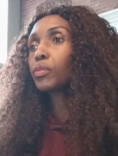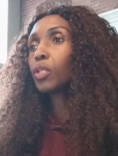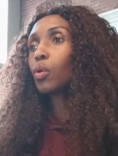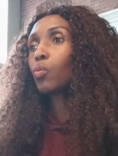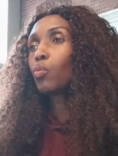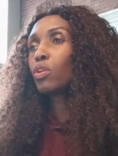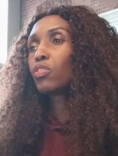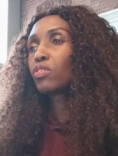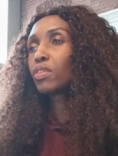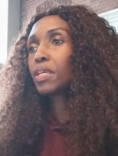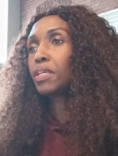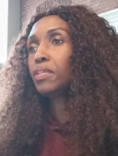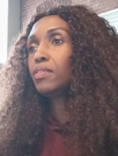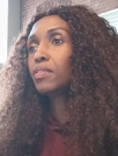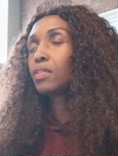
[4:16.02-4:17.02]
which
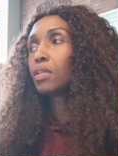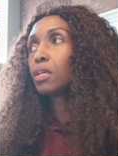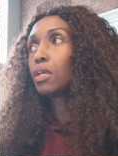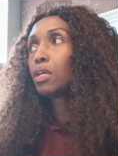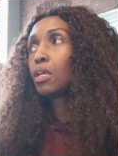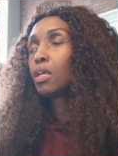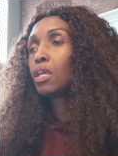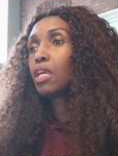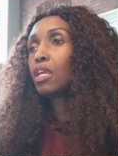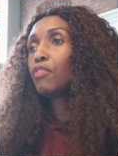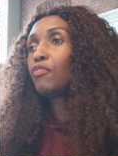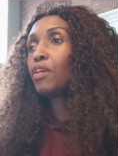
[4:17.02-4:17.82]
says, If